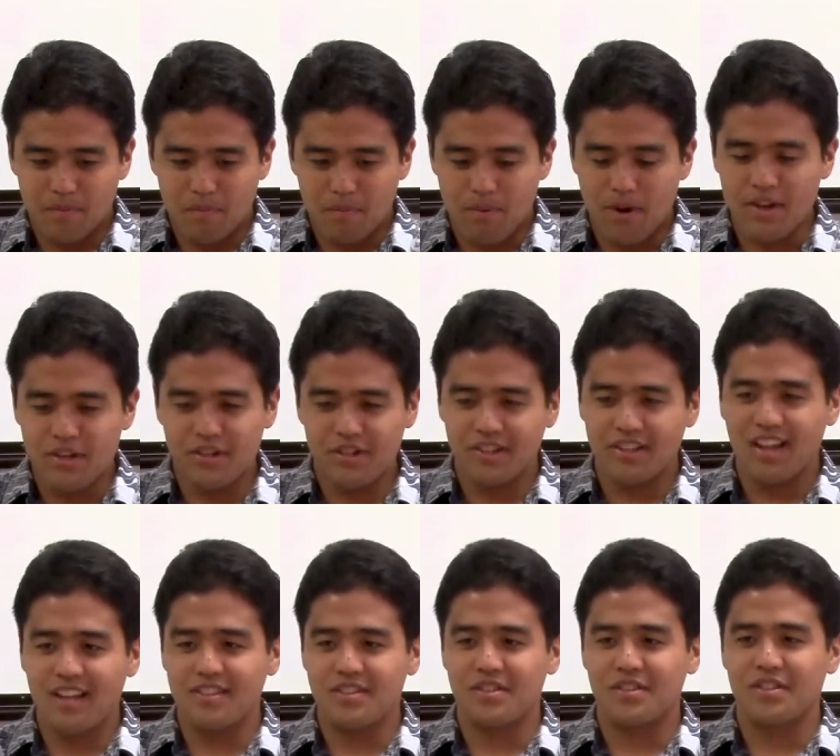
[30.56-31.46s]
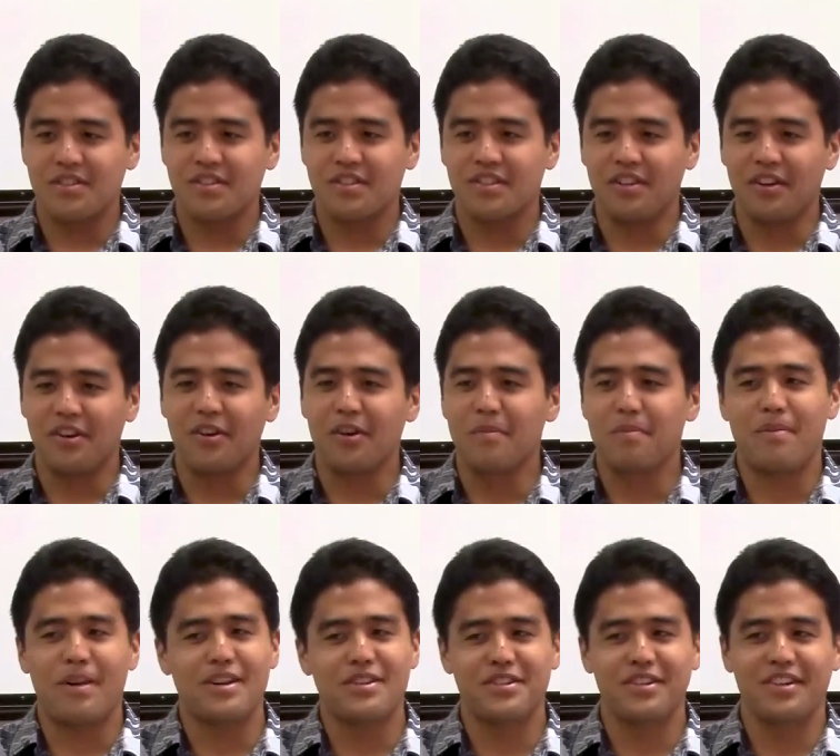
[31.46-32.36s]
pressure that's
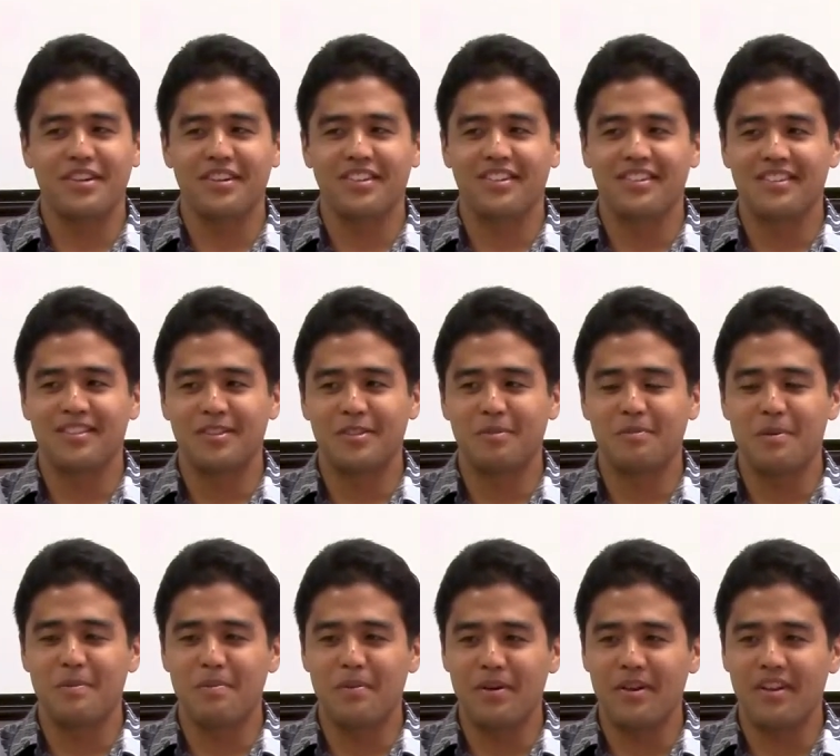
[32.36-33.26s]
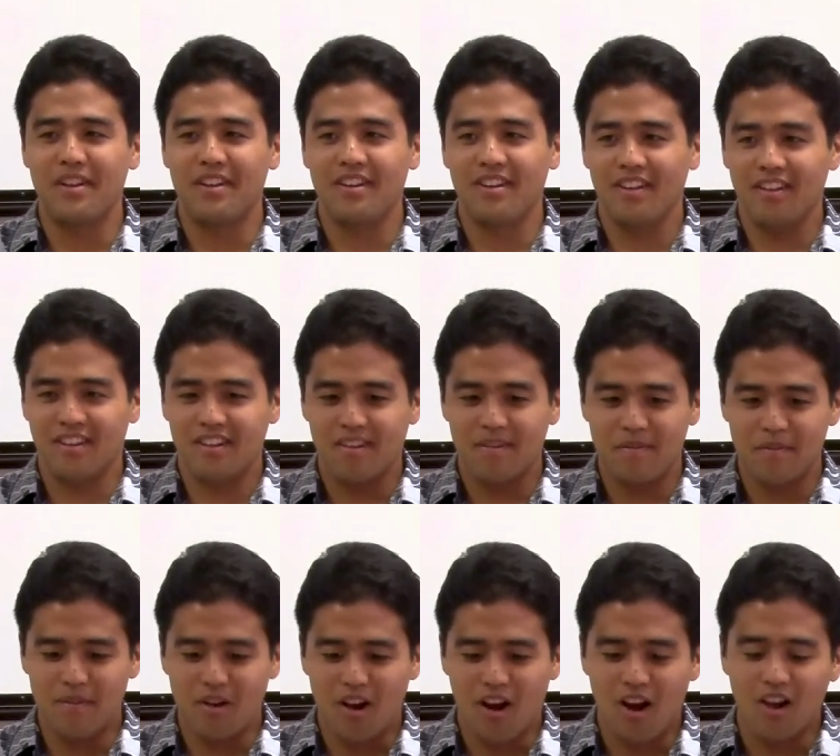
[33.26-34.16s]
good pressure to be put
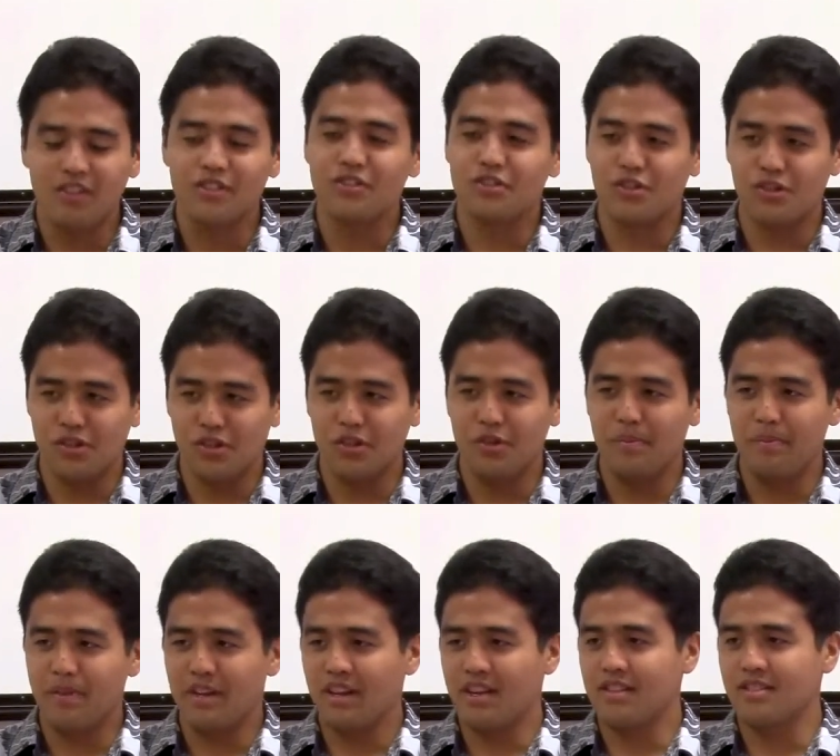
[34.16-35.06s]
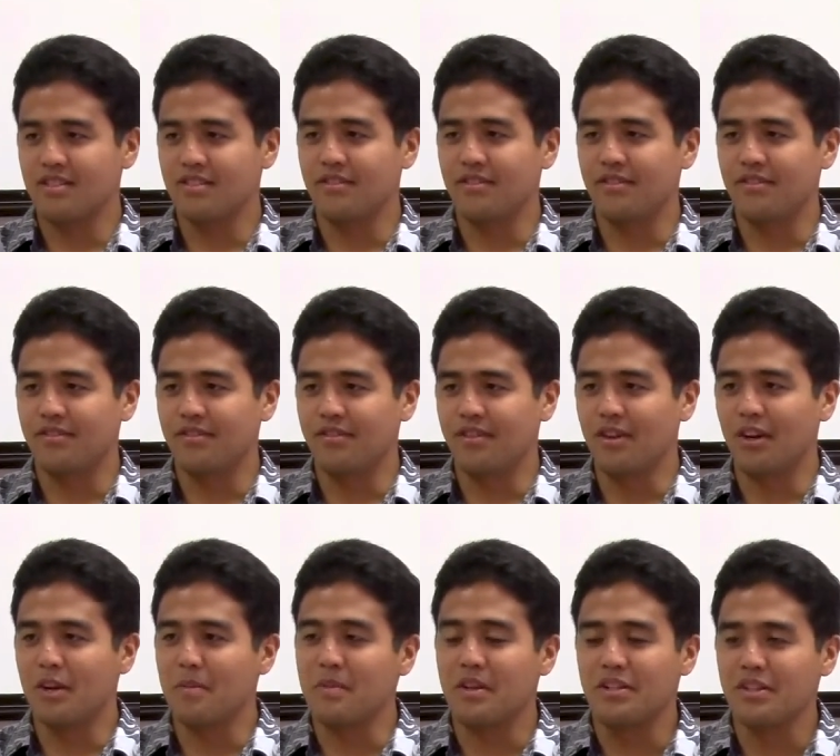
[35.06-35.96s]
onto you because of
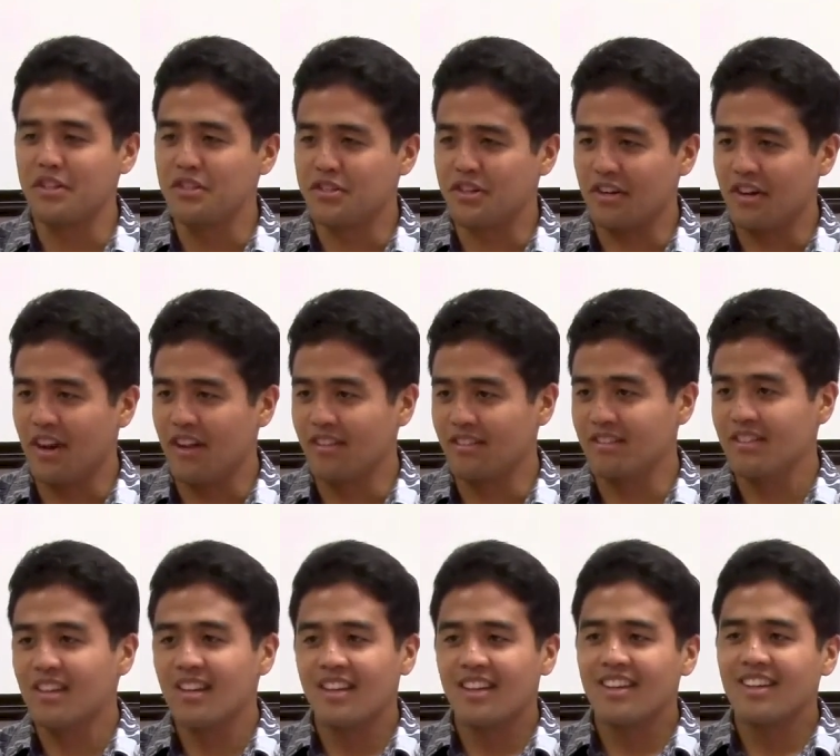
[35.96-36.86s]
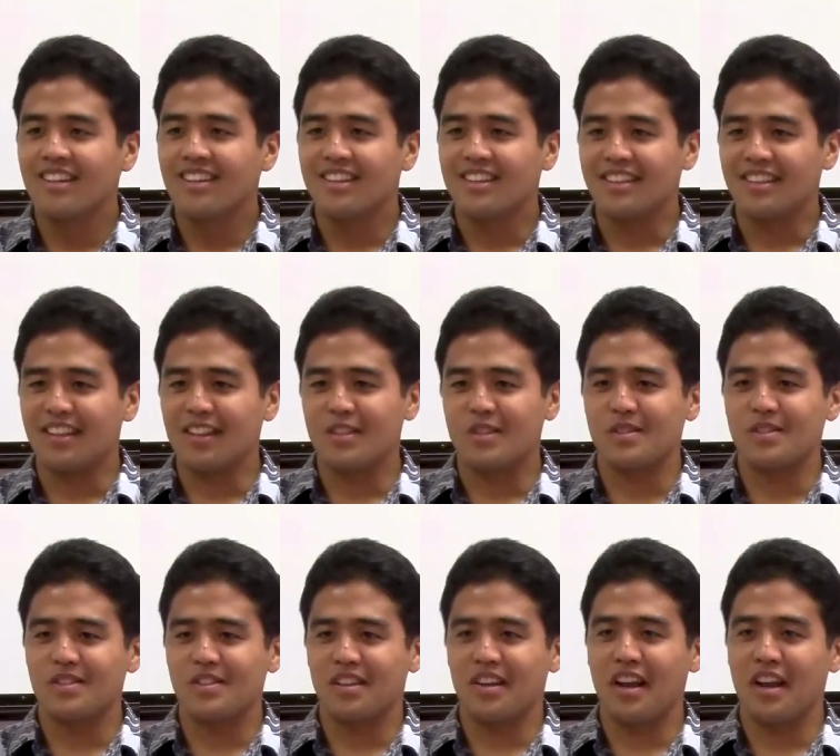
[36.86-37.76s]
you're going to be a teacher, and
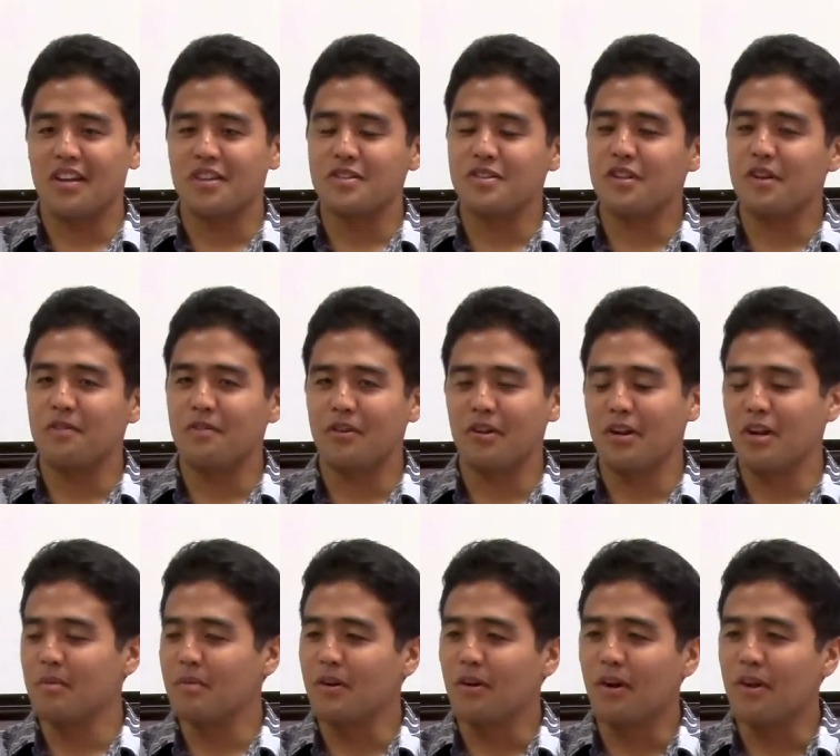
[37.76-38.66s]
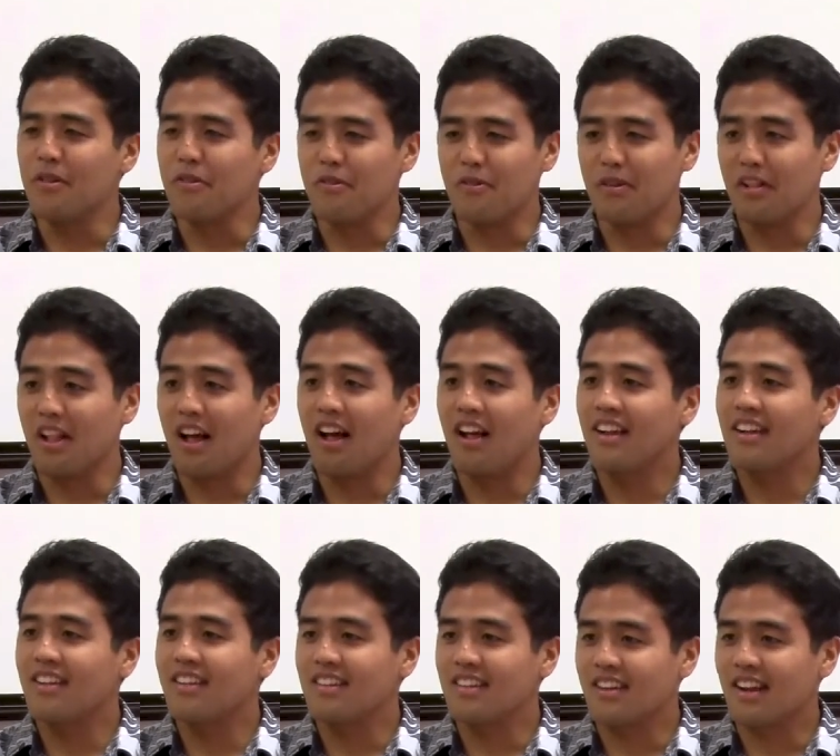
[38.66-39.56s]
that's the kind of stuff you're going to be going through a lot.
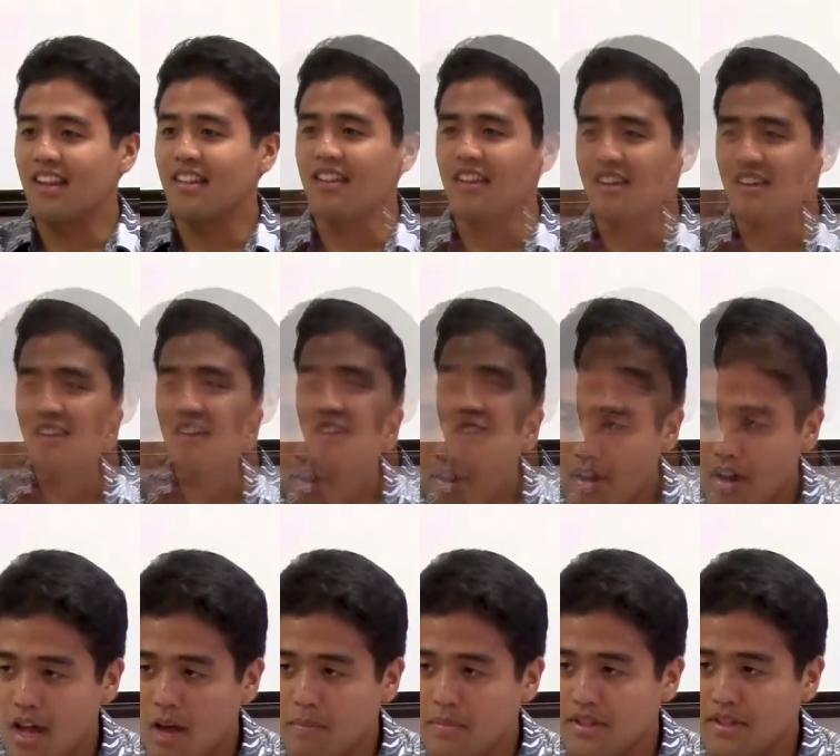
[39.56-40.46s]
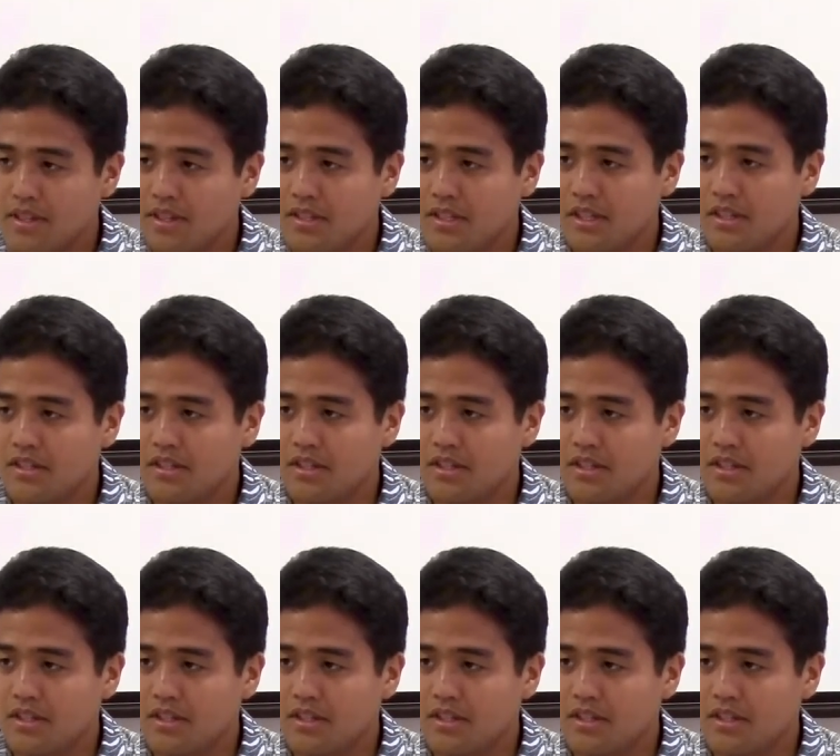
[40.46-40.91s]
All of the MEDT